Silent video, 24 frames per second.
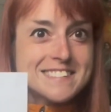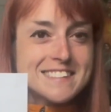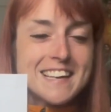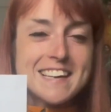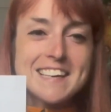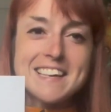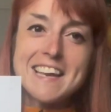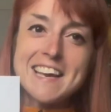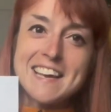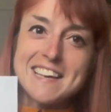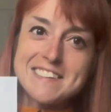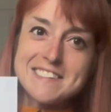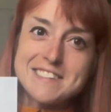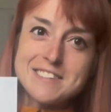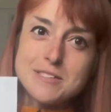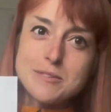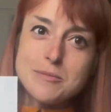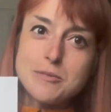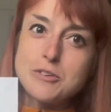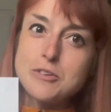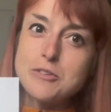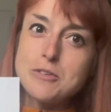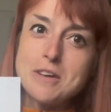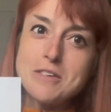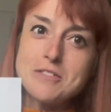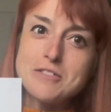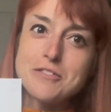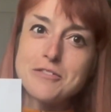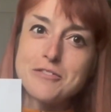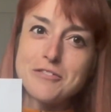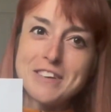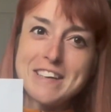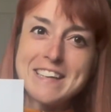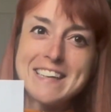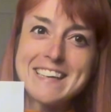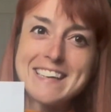And yes, we do have
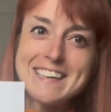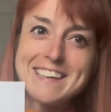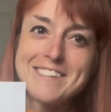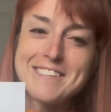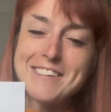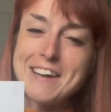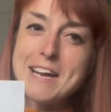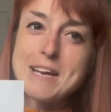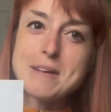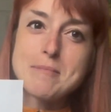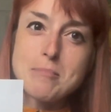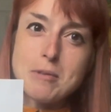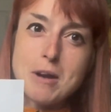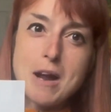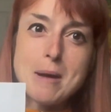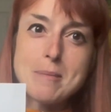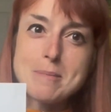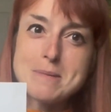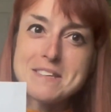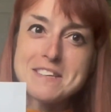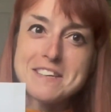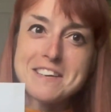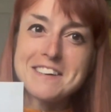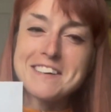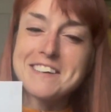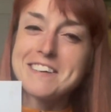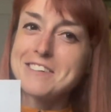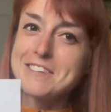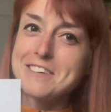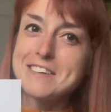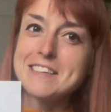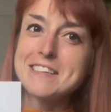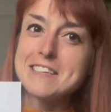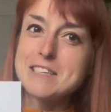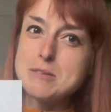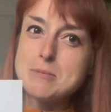some really great props here,
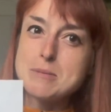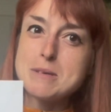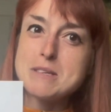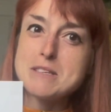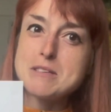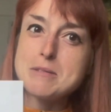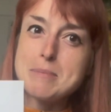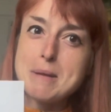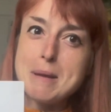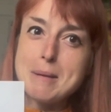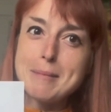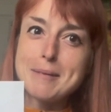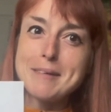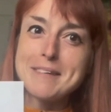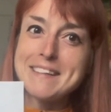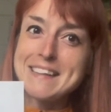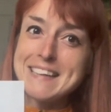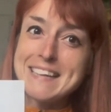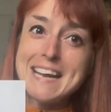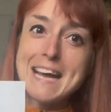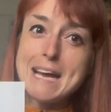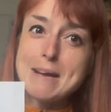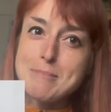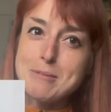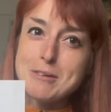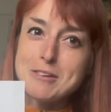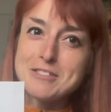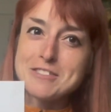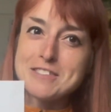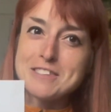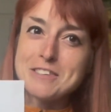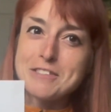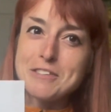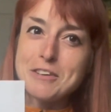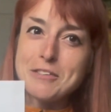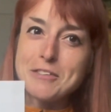including this piece of paper that I
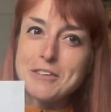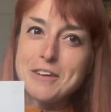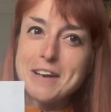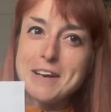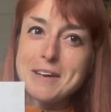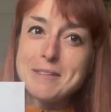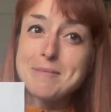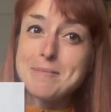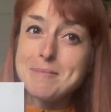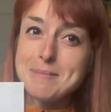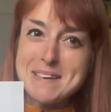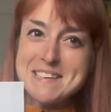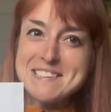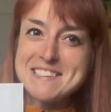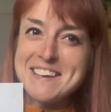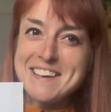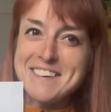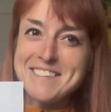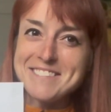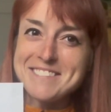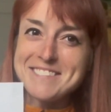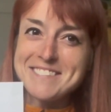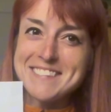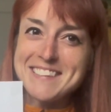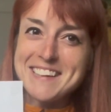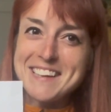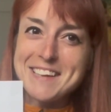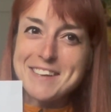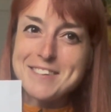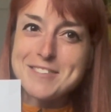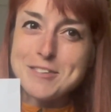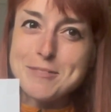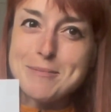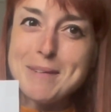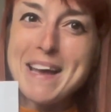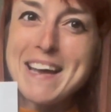personally wrote on myself. Thank
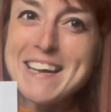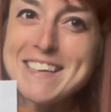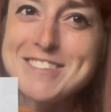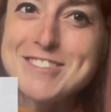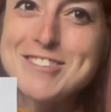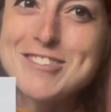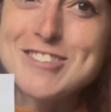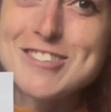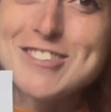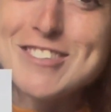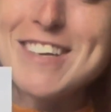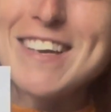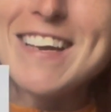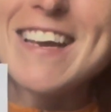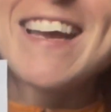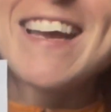you so much.